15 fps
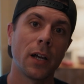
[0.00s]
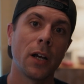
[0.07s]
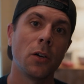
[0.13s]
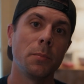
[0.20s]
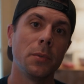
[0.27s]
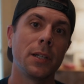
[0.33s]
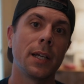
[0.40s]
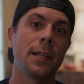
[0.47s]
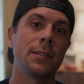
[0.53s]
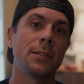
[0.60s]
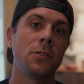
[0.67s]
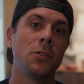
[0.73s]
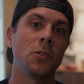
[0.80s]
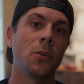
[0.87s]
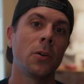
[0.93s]
I hope you guys
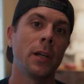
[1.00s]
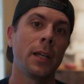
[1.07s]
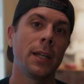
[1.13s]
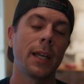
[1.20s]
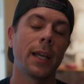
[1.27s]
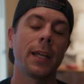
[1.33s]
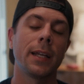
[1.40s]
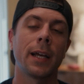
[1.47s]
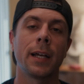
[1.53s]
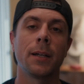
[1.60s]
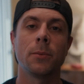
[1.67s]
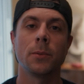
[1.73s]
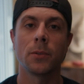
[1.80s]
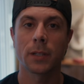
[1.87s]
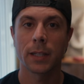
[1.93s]
enjoyed, and I
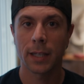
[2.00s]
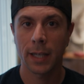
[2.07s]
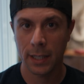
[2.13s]
will